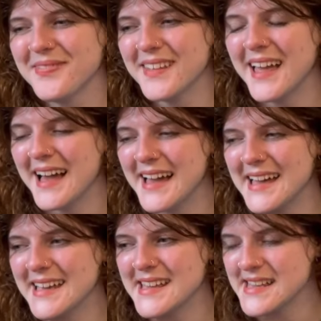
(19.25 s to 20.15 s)

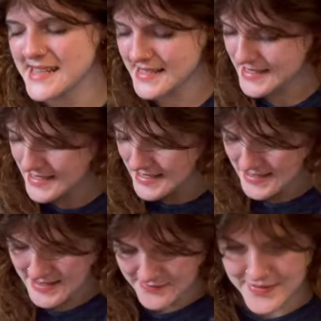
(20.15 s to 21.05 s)
I
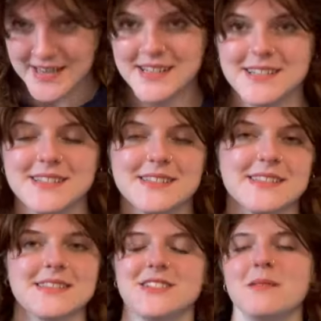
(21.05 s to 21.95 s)
finished
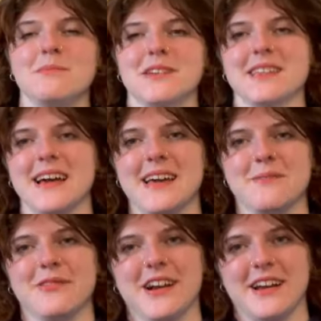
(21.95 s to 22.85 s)
this jumper that
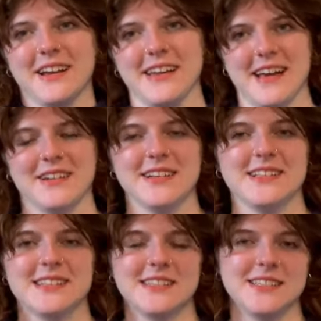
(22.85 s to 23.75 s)
I'm wearing now.
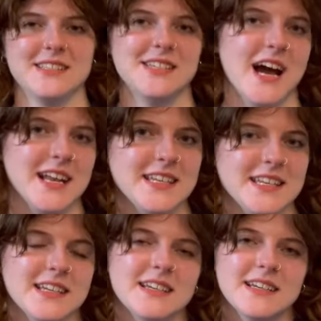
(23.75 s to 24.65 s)
It's the
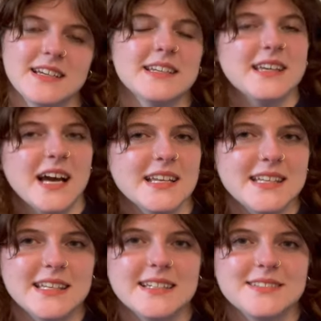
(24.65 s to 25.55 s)

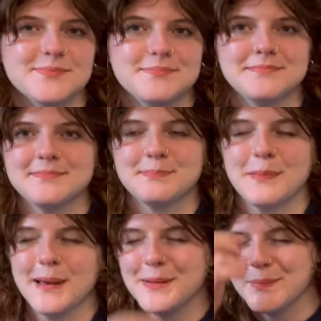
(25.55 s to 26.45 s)
Yanni
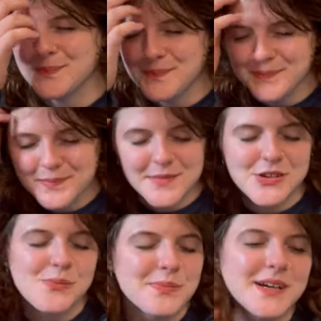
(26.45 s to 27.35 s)

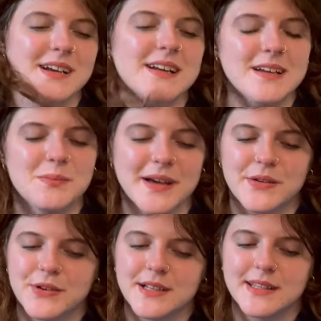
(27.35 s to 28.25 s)
jumper by
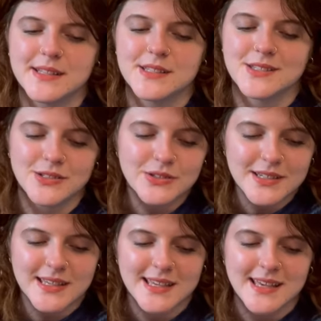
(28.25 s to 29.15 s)
Orlane Sucche,